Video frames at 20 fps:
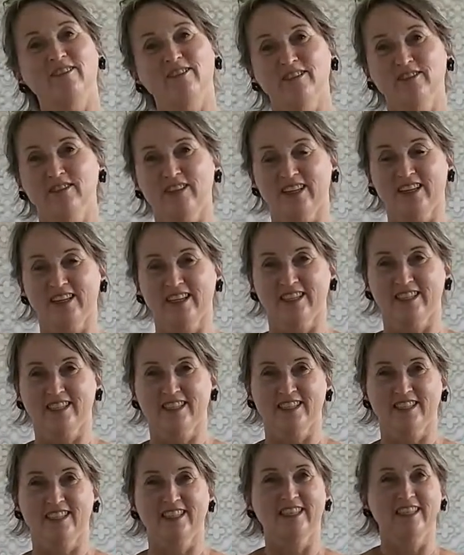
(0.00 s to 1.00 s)
off of the
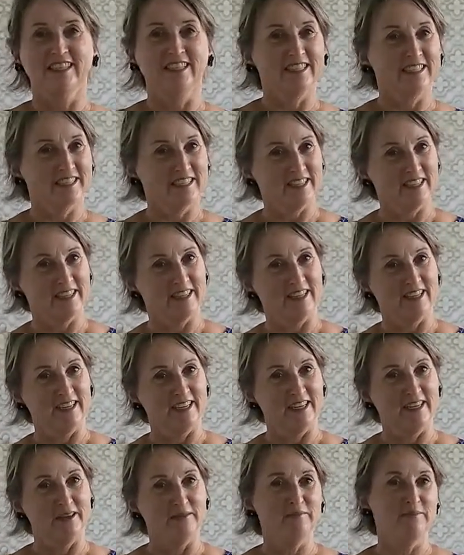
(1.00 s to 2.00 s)
kitchen is
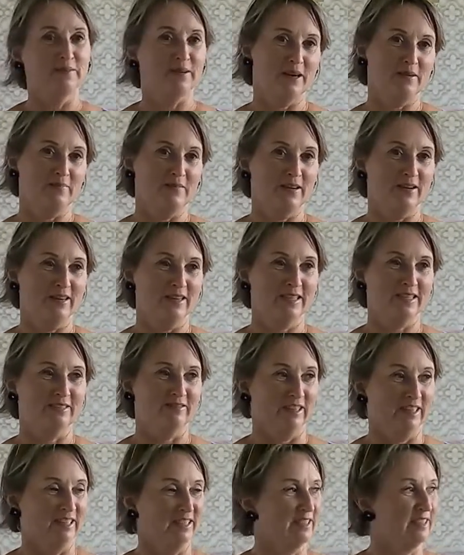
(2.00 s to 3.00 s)
the primary
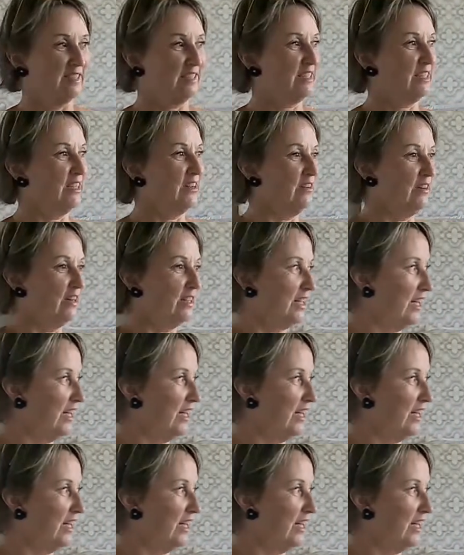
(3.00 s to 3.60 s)
suite. So